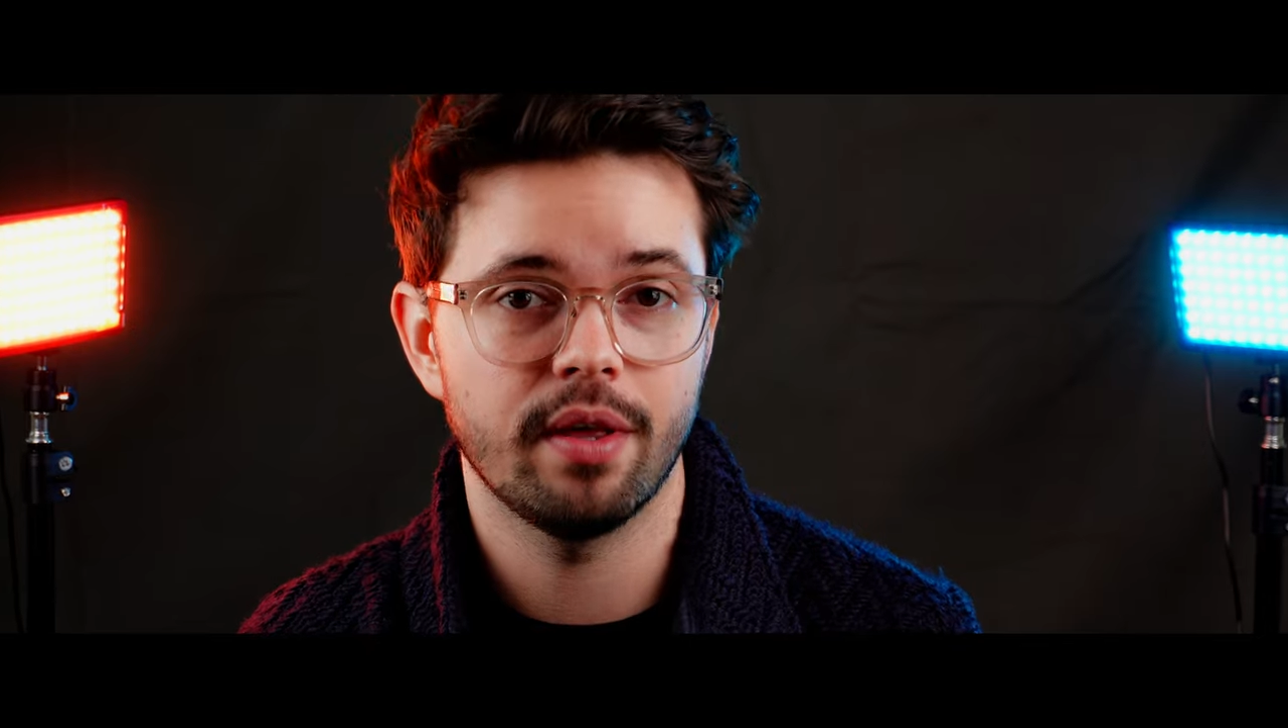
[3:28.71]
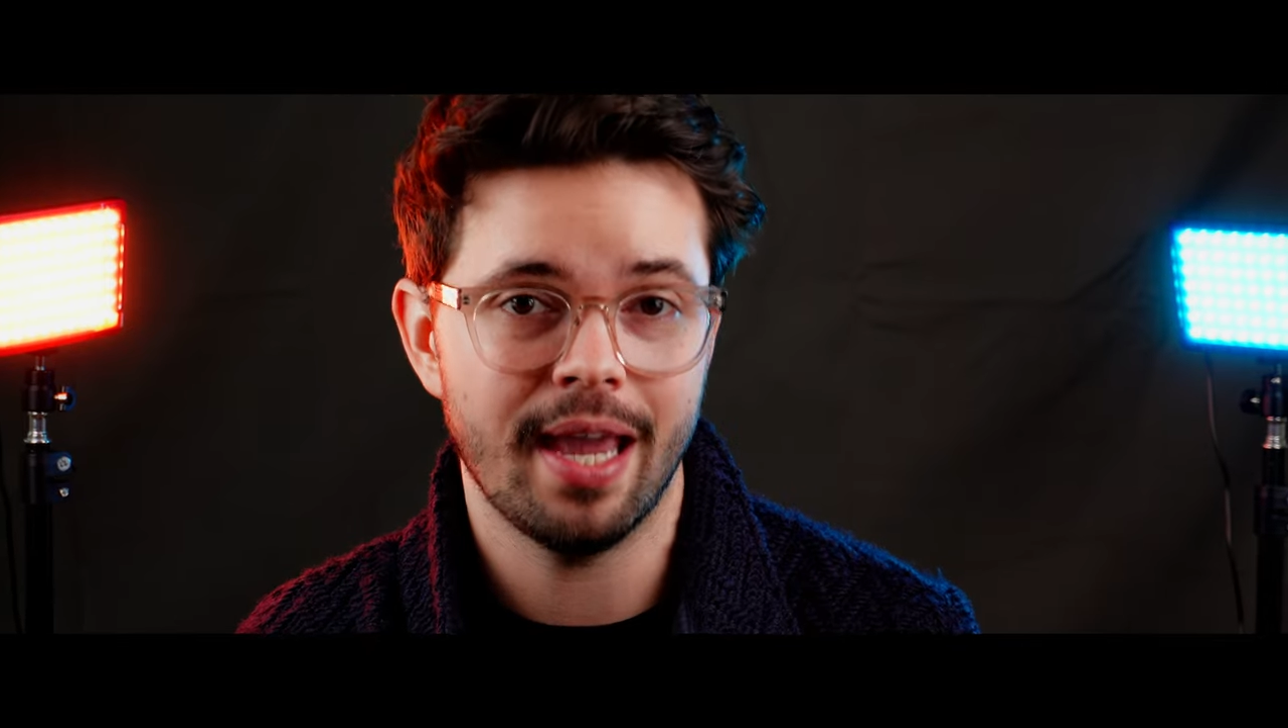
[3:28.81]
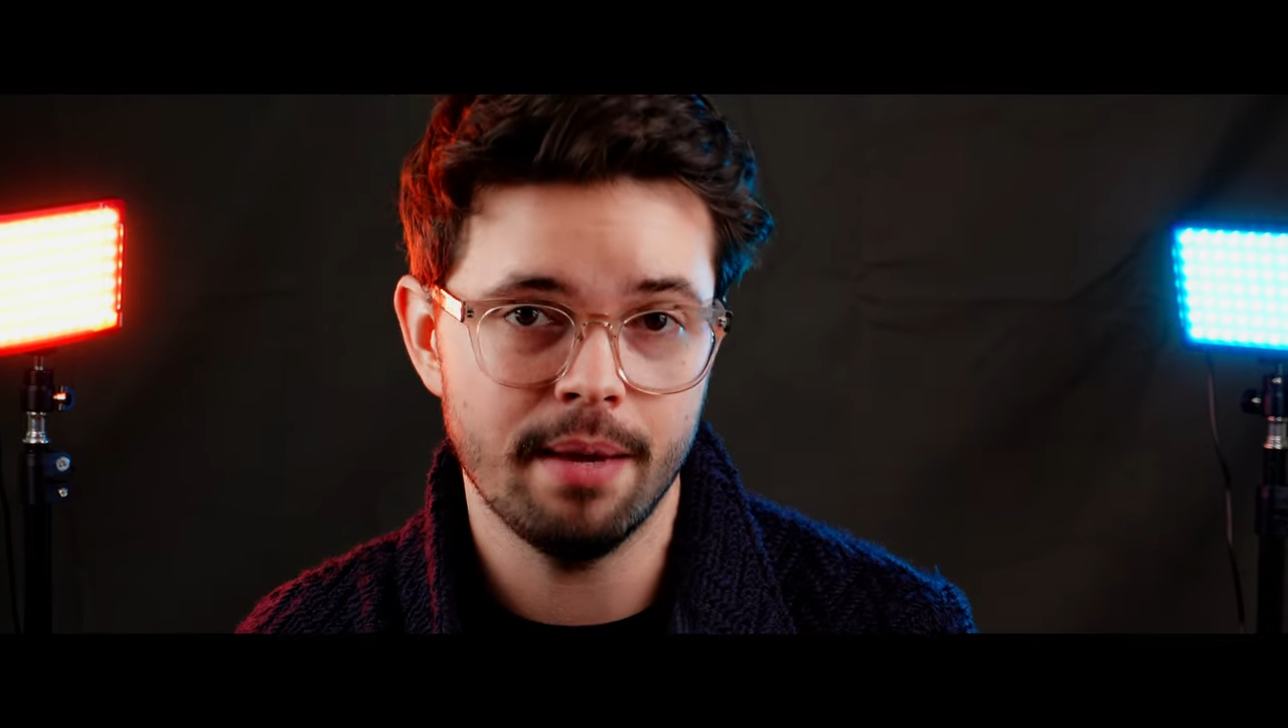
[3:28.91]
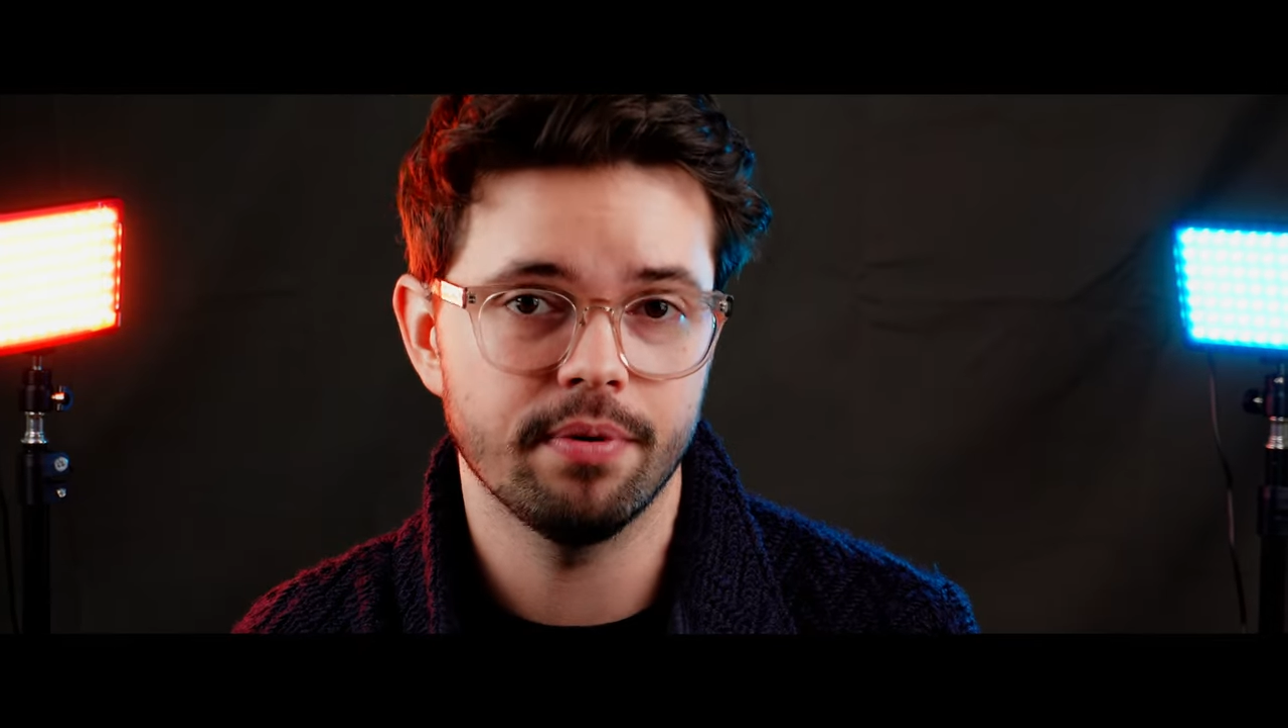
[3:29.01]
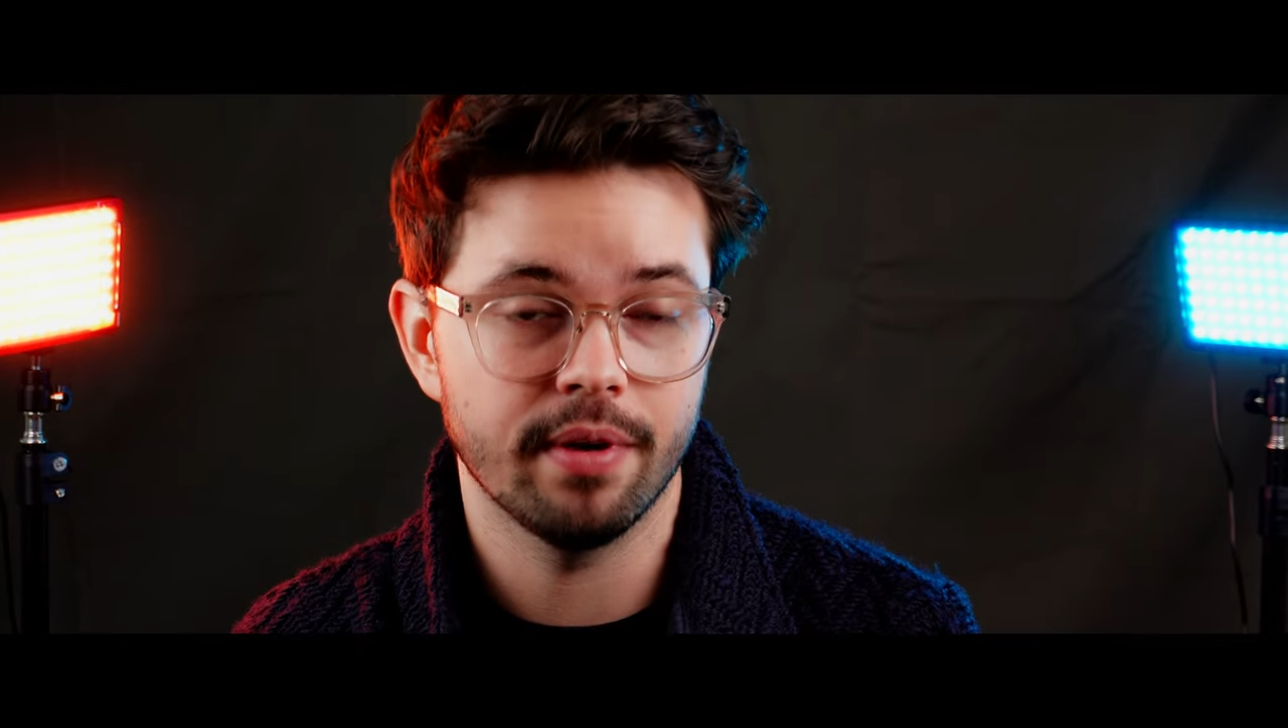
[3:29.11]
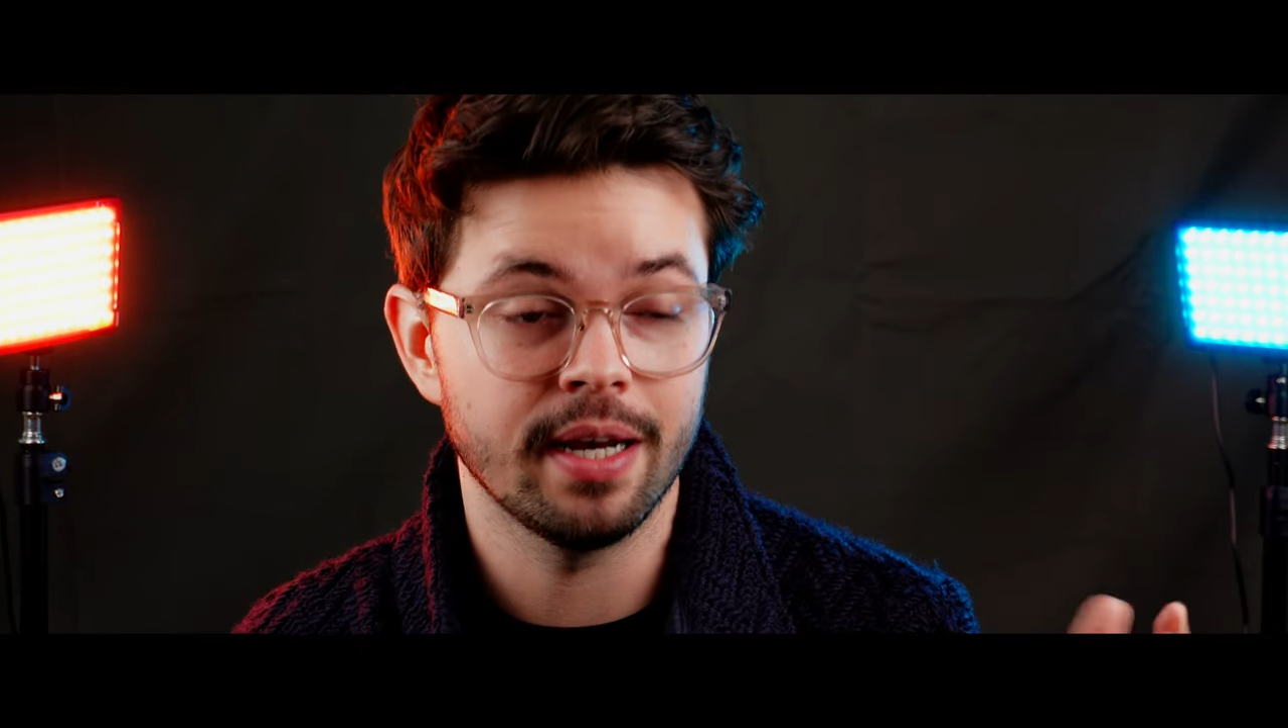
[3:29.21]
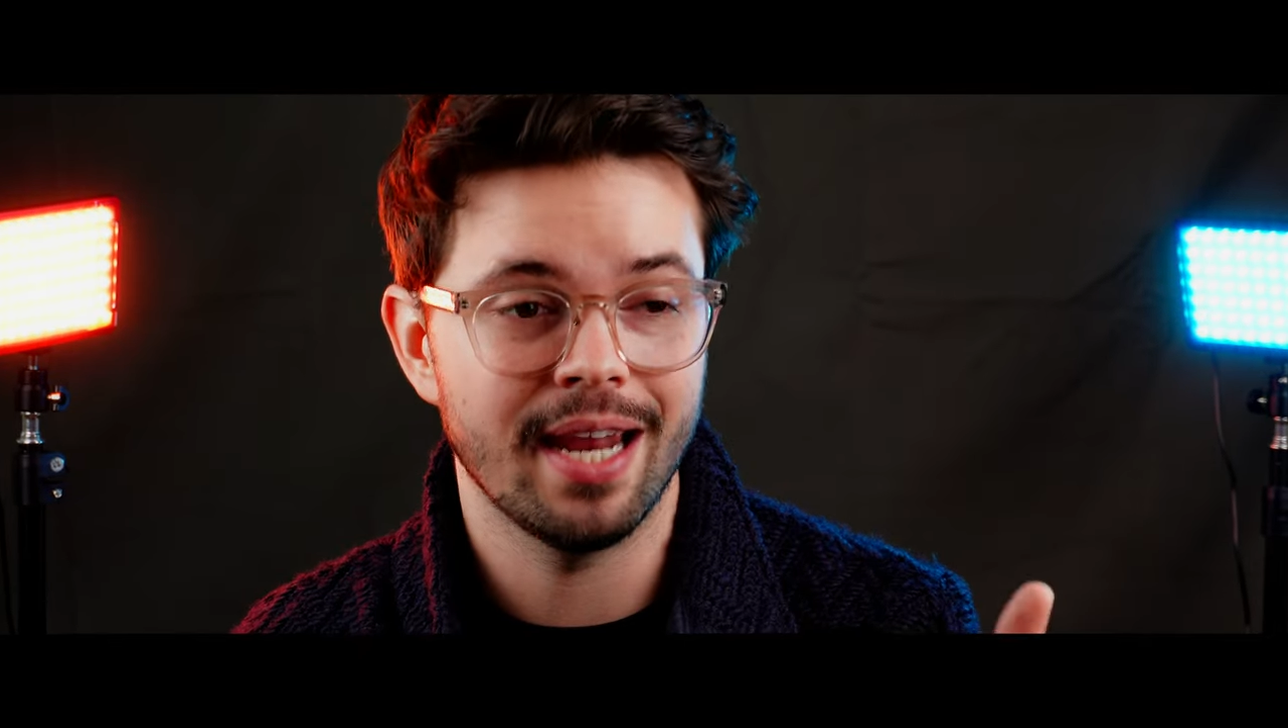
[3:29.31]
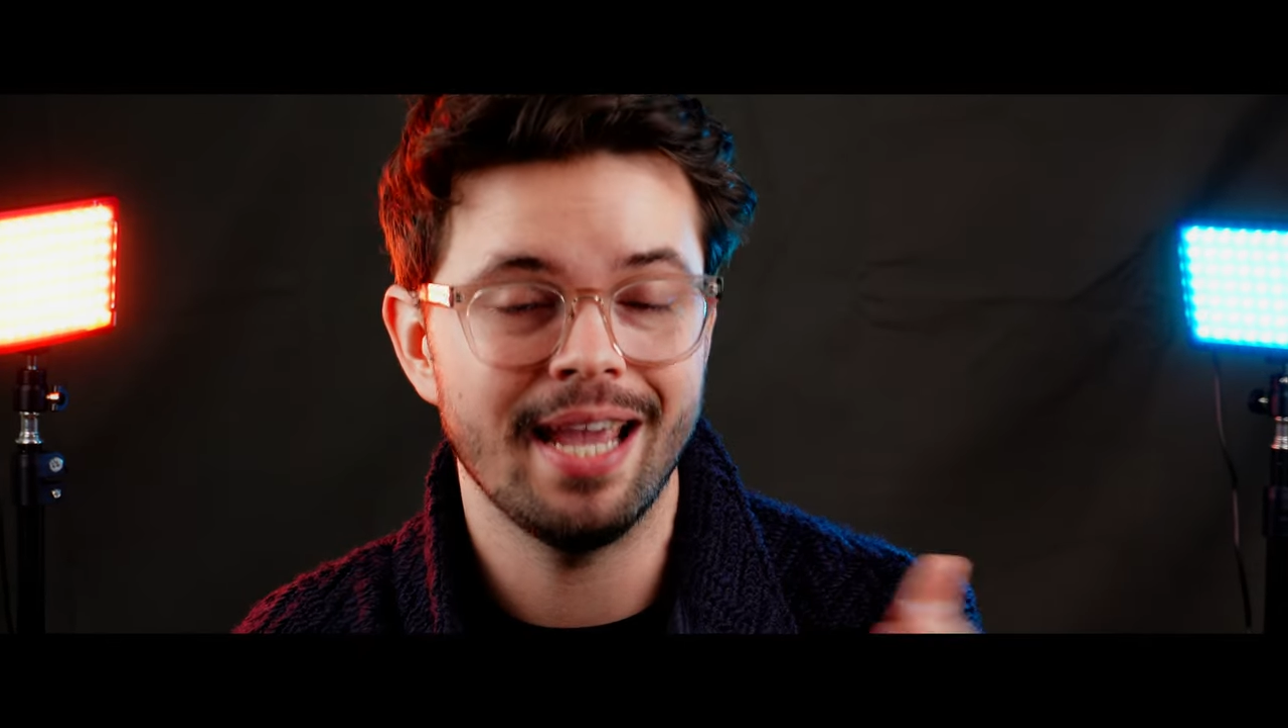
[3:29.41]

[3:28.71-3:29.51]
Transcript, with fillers: Ape and